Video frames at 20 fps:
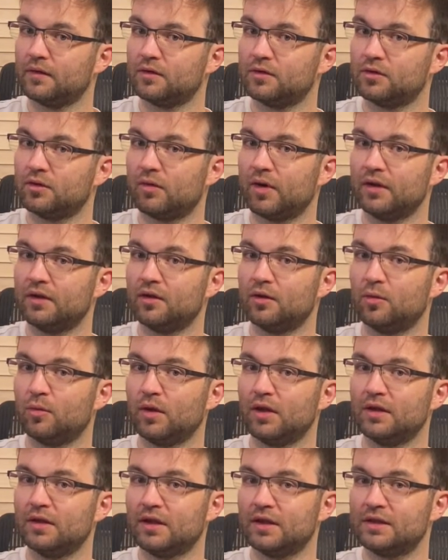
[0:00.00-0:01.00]
So right there when
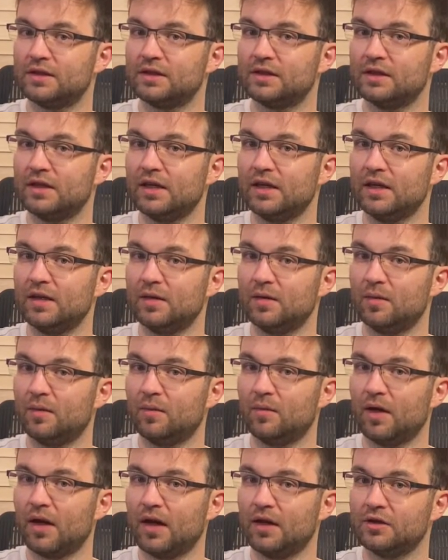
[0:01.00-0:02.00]
we hit that C,
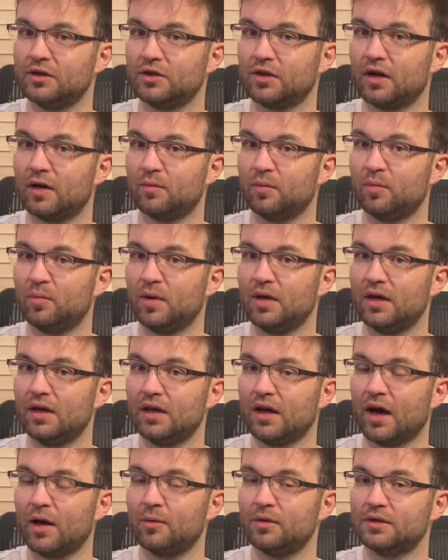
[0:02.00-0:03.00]
A sharp,
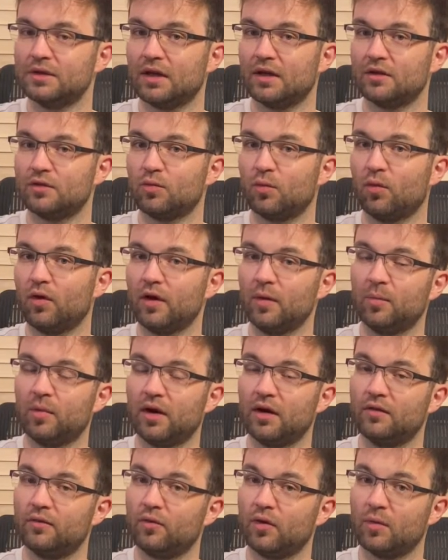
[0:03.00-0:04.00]
B, I would say it's 1
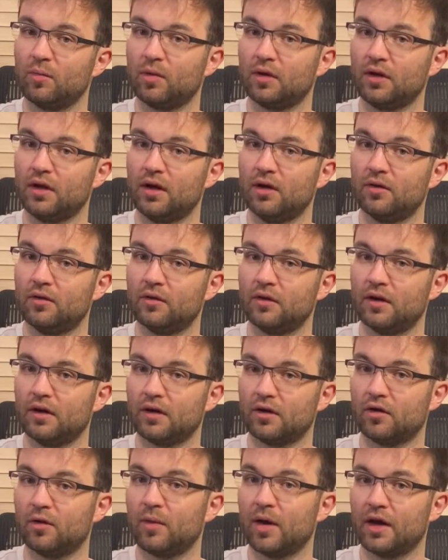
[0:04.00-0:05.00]
above, 1 below,
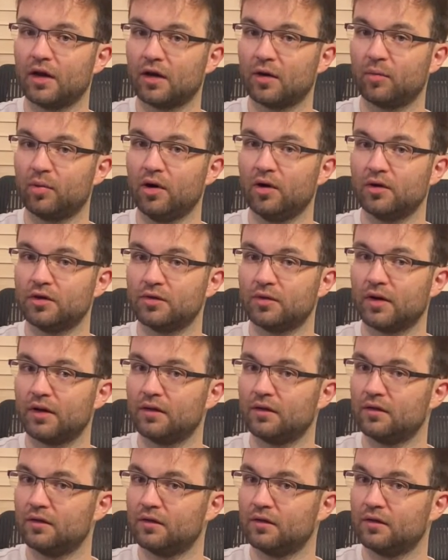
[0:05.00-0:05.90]
chromatic approach, right?